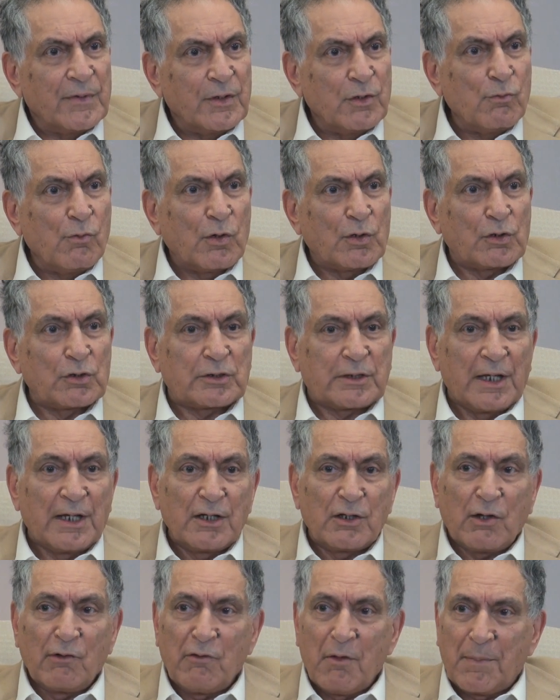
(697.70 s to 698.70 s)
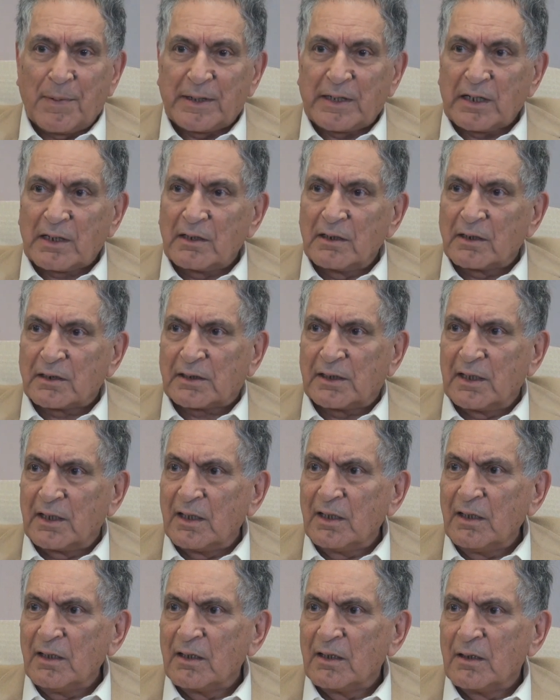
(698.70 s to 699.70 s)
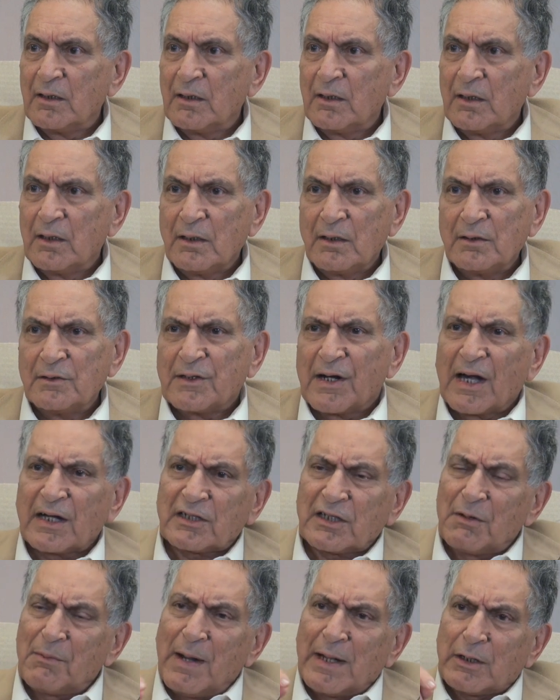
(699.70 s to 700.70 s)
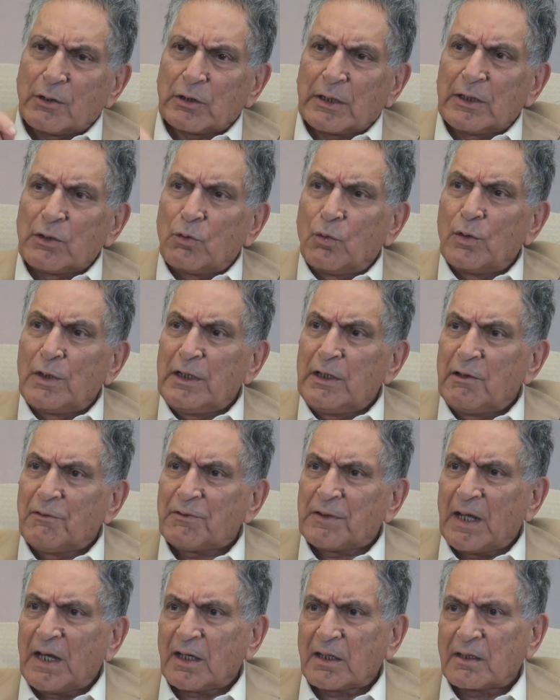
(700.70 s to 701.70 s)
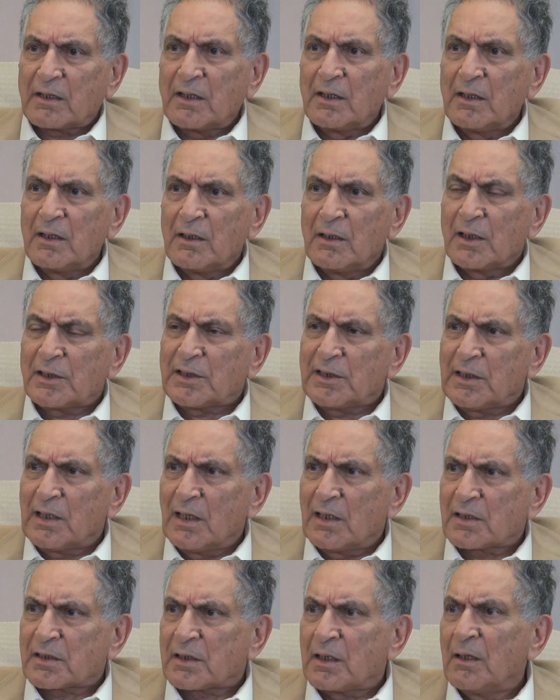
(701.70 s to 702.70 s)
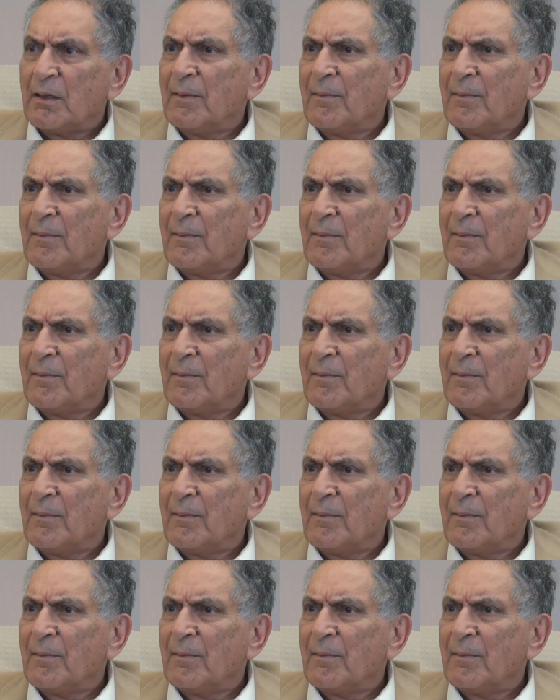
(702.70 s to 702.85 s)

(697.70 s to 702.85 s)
You want to think of a particular thing, direct the mind to think only of that, nothing else.